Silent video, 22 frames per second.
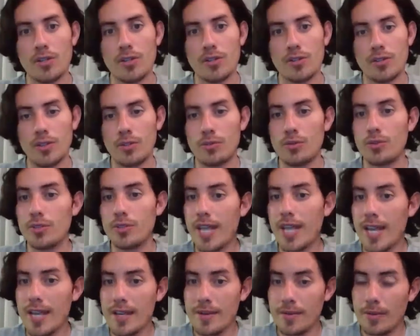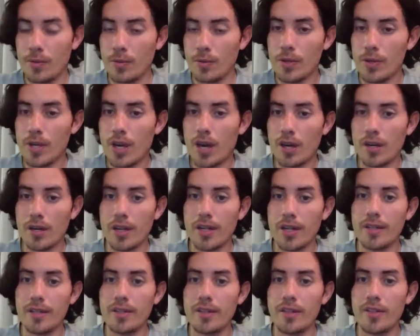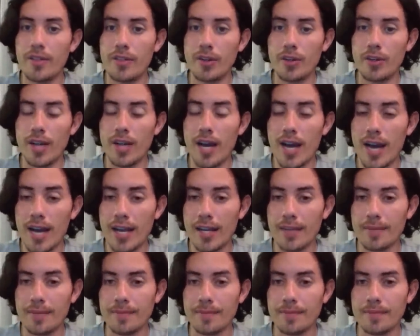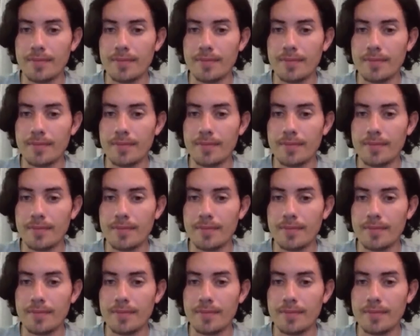So today we are in the third eye,